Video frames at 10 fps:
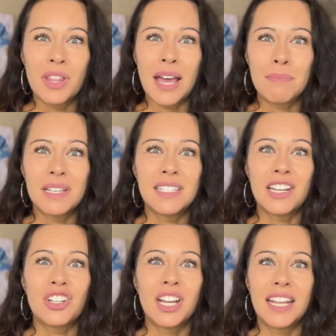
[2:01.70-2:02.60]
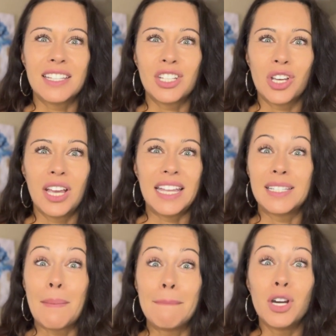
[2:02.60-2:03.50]
that position, it's
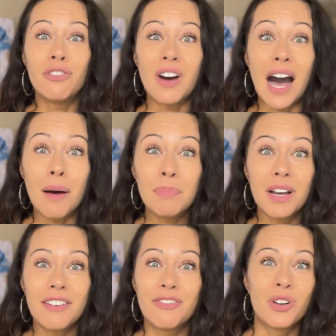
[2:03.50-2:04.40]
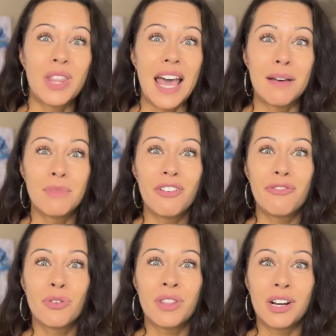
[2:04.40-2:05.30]
a move up for them
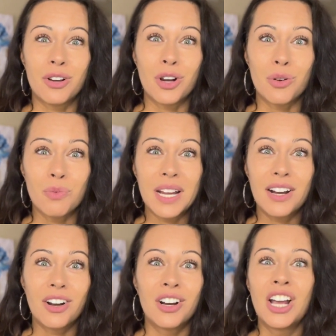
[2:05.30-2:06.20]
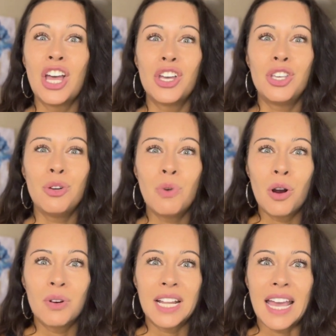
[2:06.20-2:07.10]
for their career. You
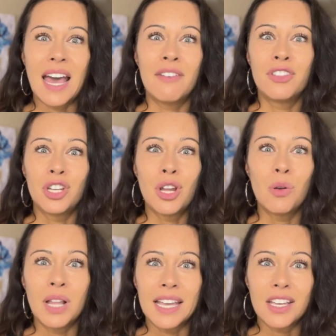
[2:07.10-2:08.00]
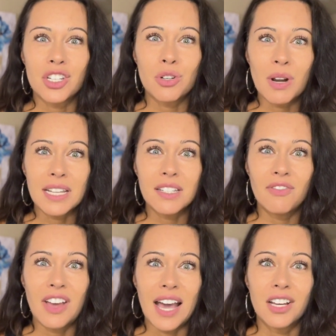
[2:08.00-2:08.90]
already have the know, like, and trust
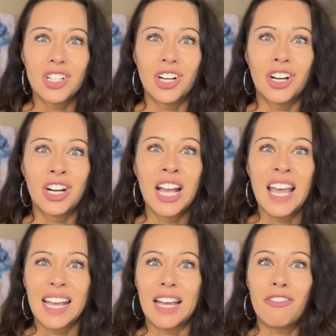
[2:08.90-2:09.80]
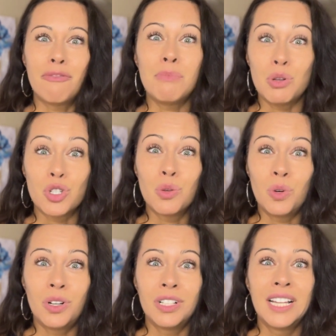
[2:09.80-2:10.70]
factor, kind of
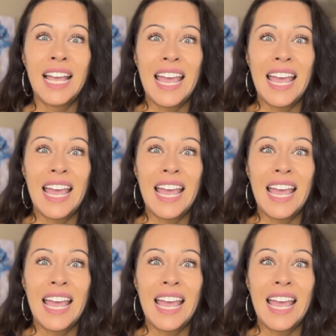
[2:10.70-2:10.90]
mutual.